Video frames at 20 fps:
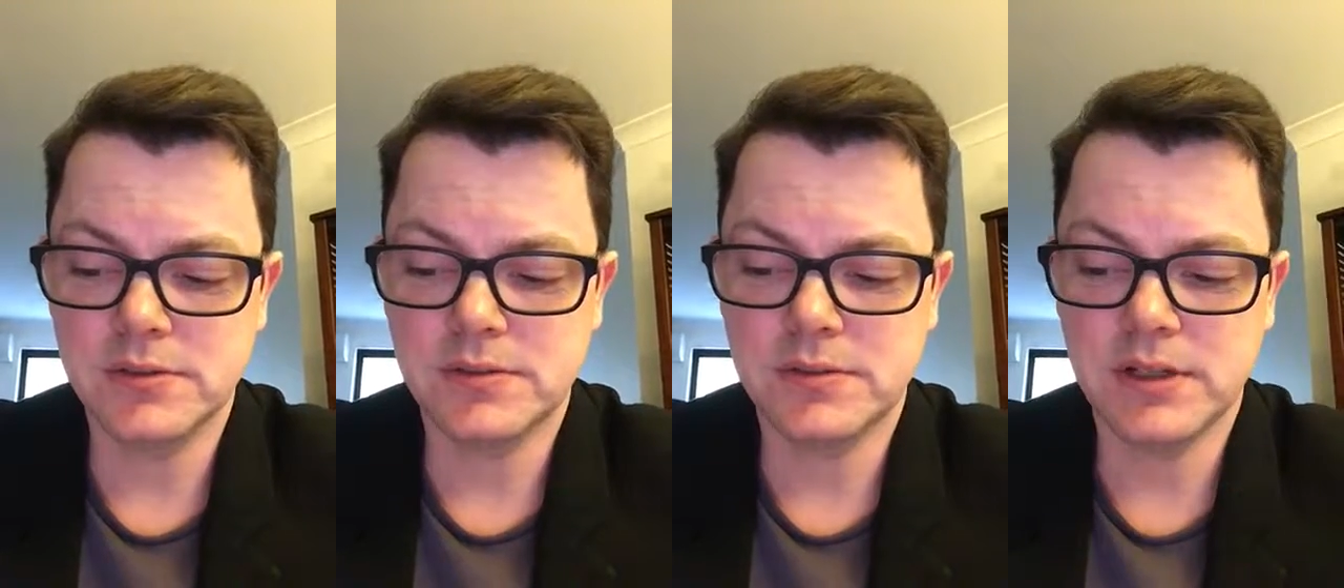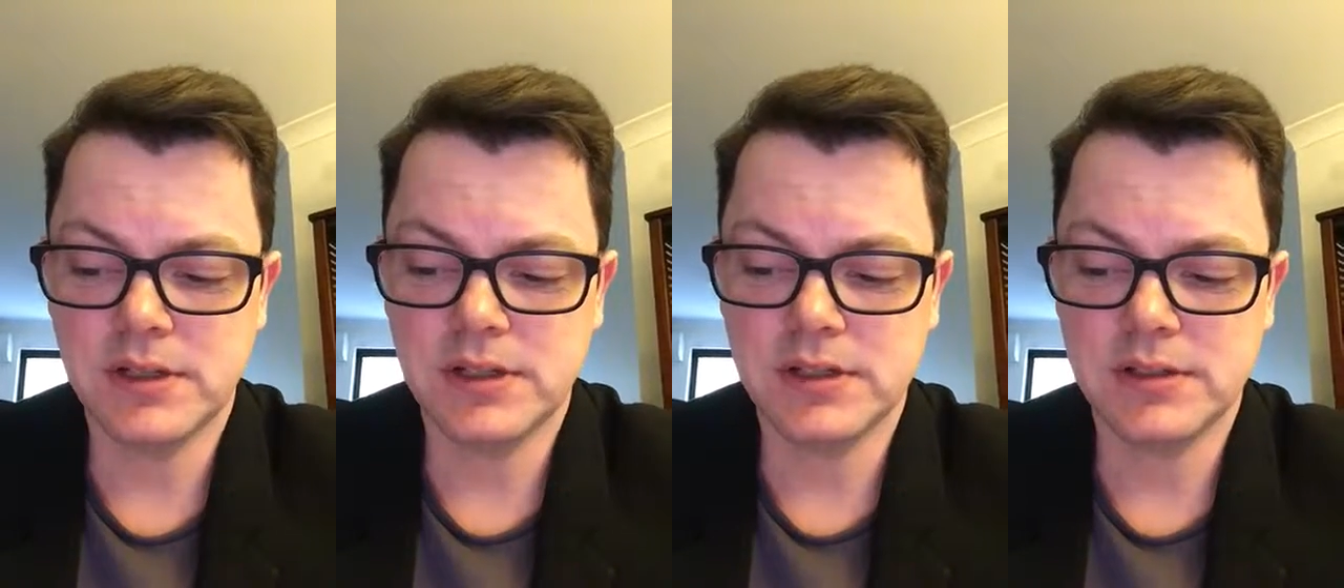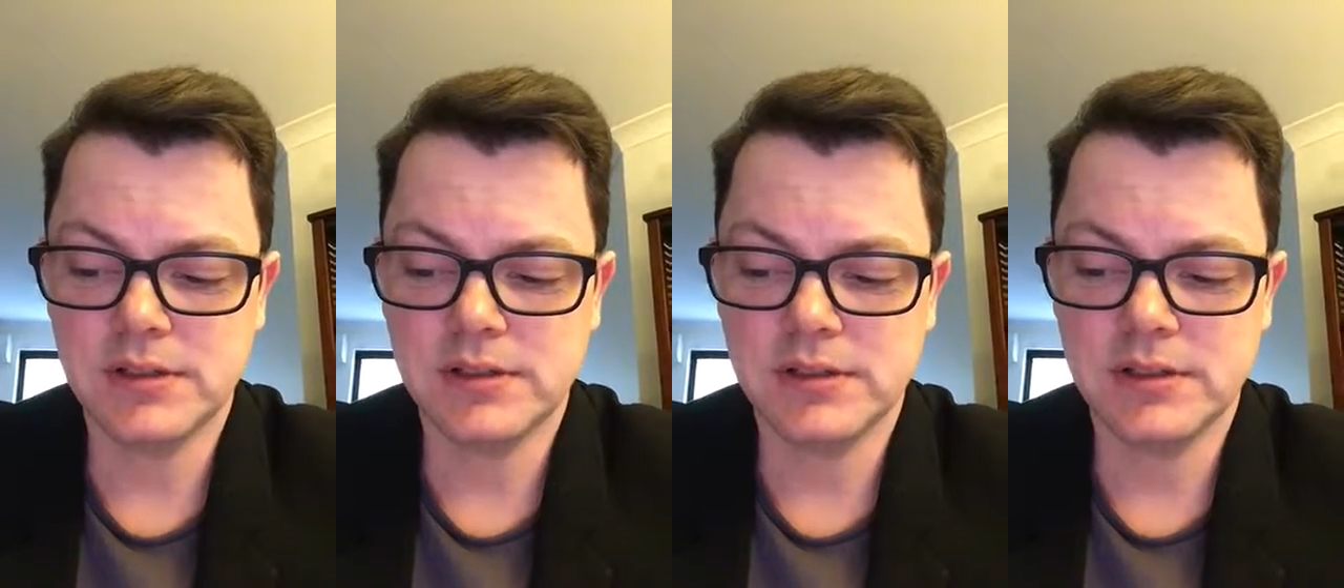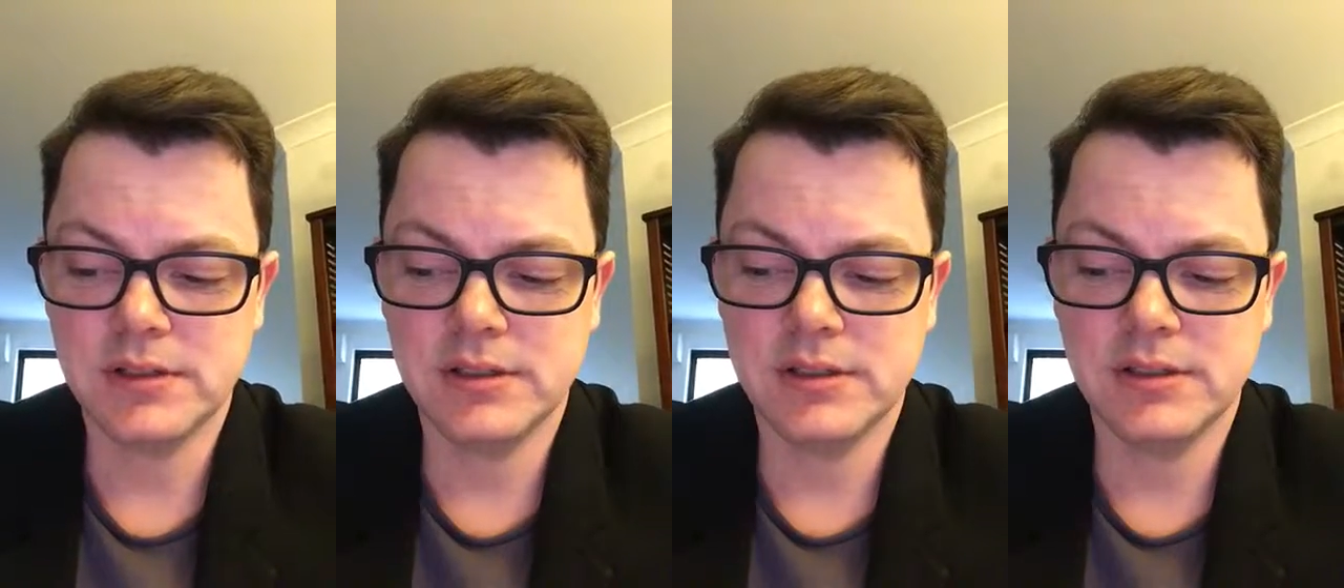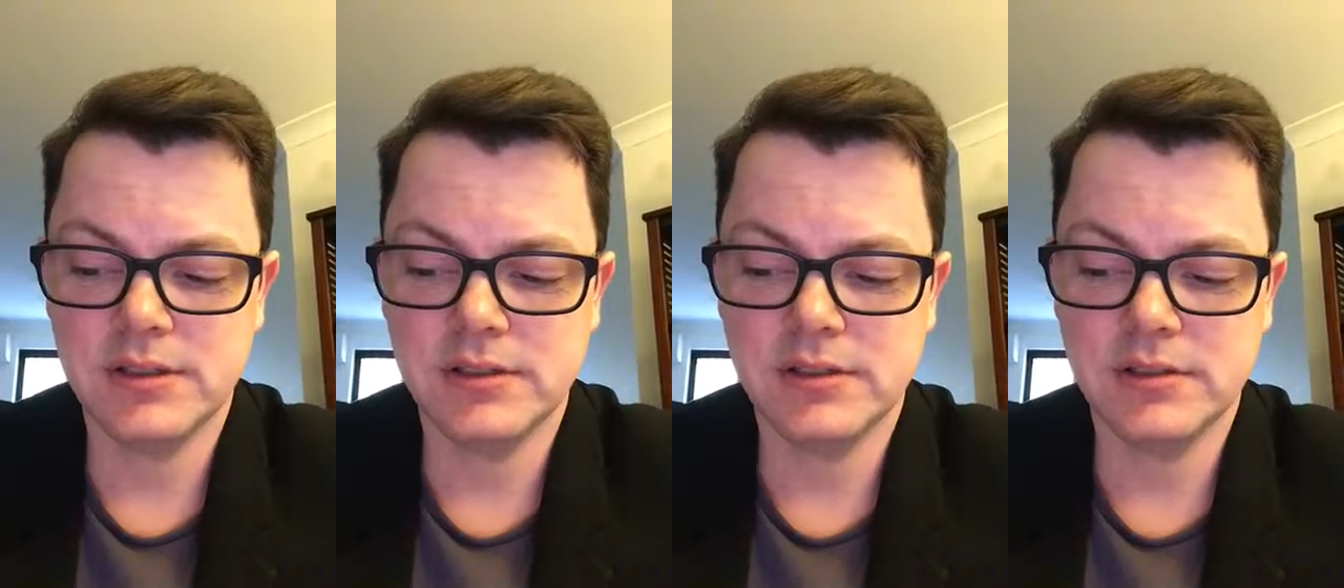far
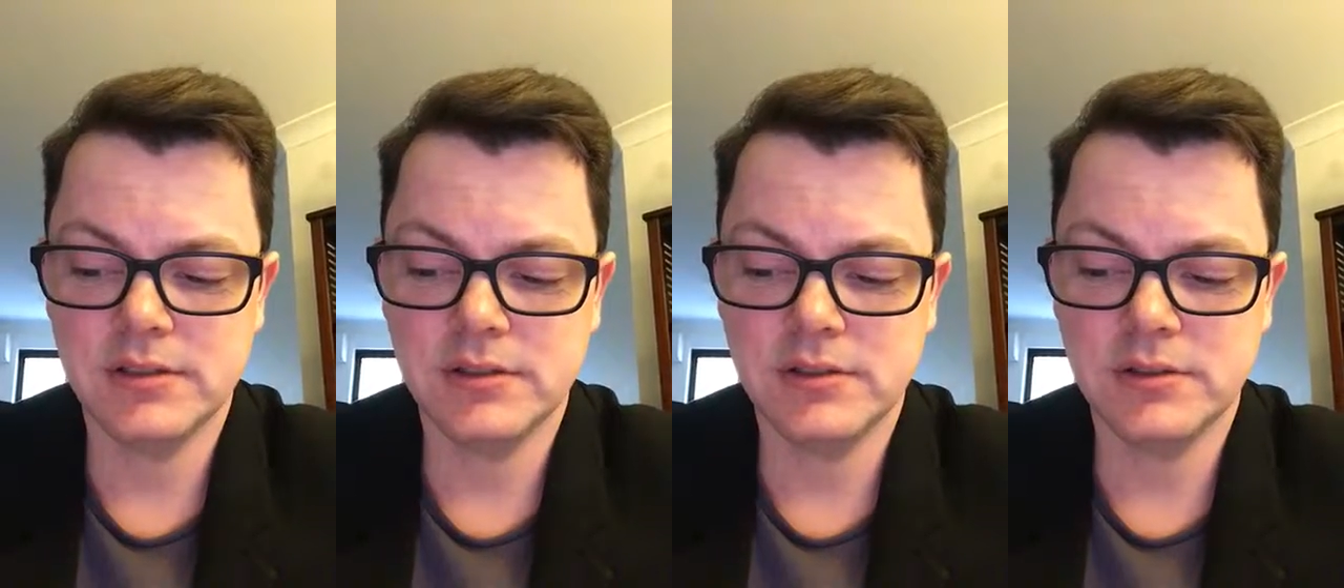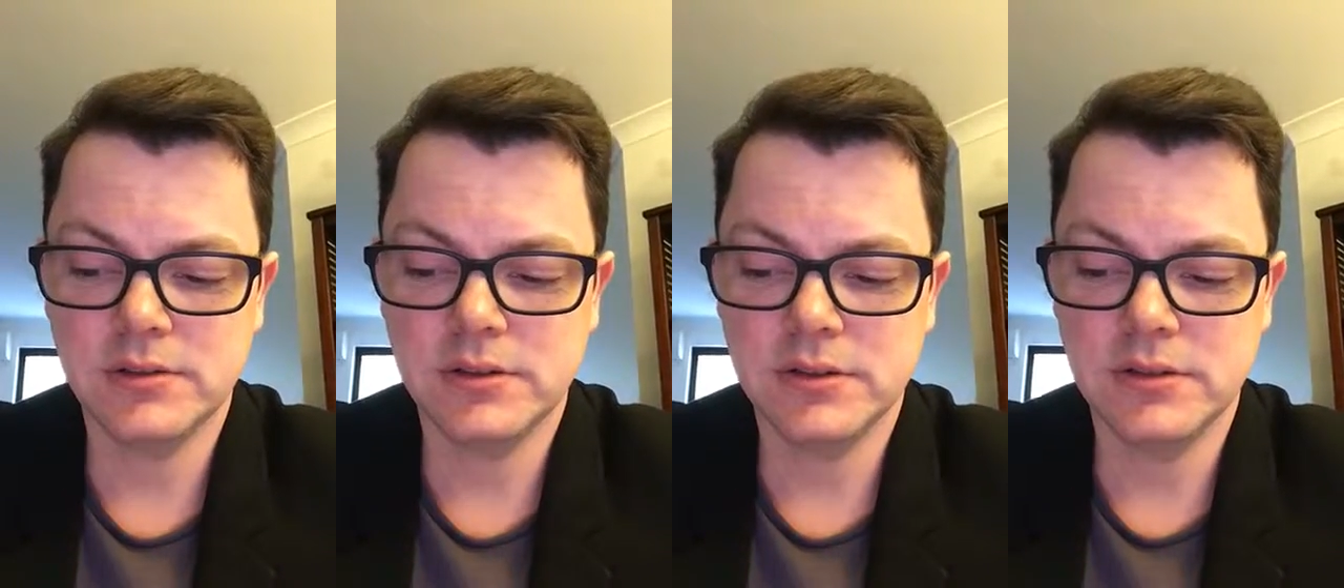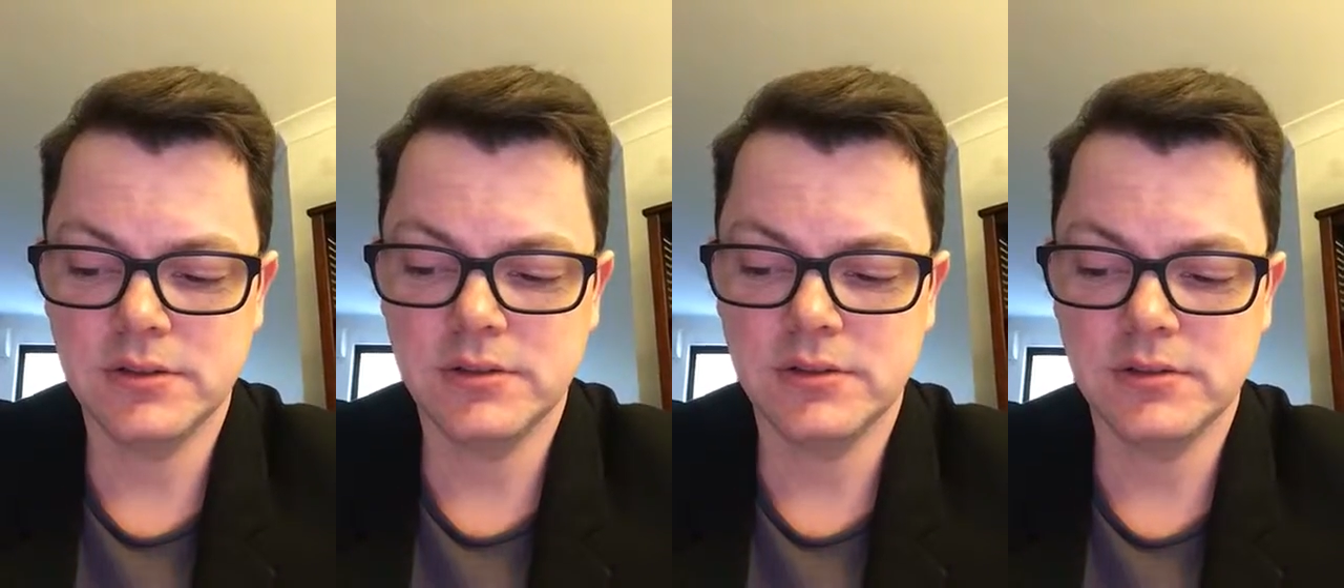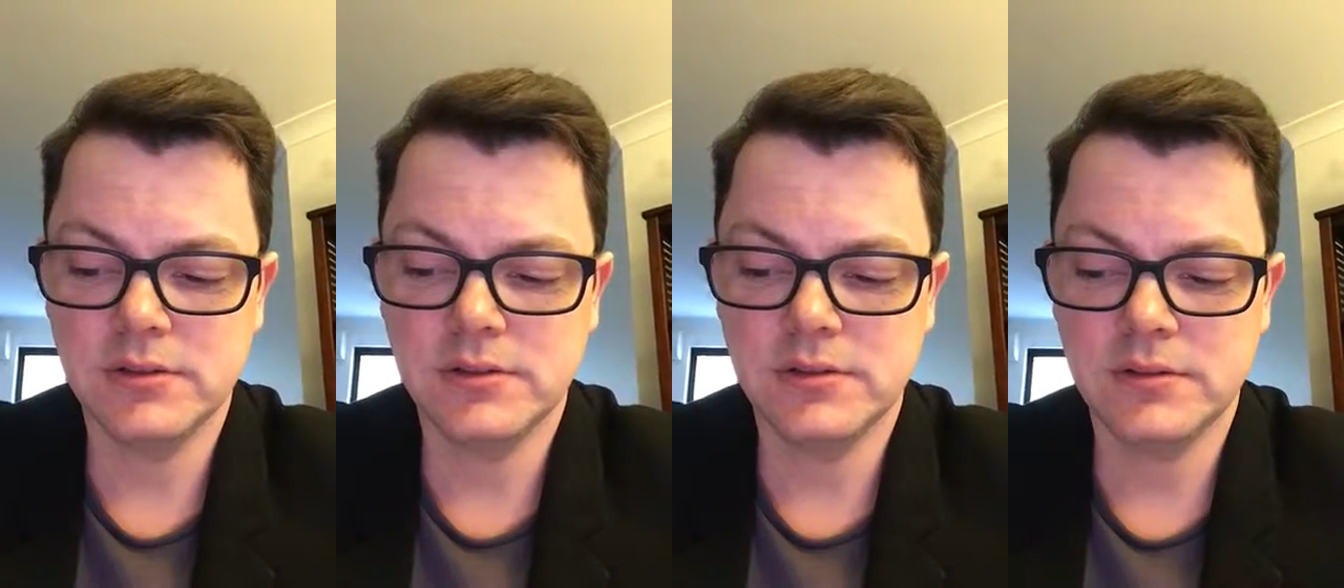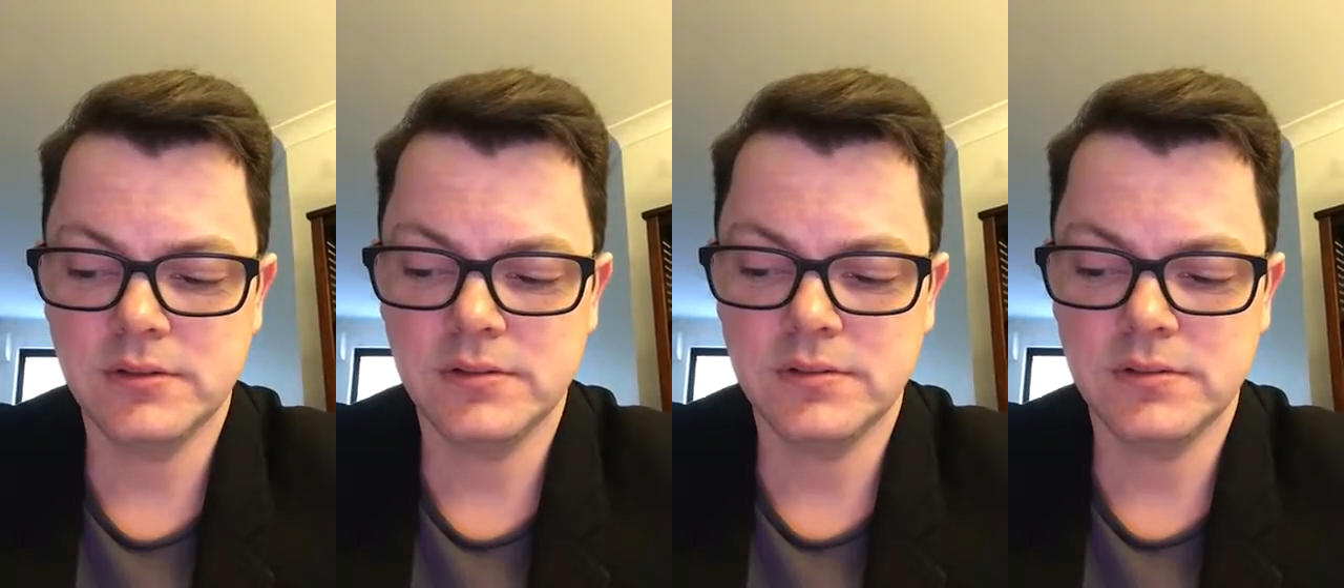and looking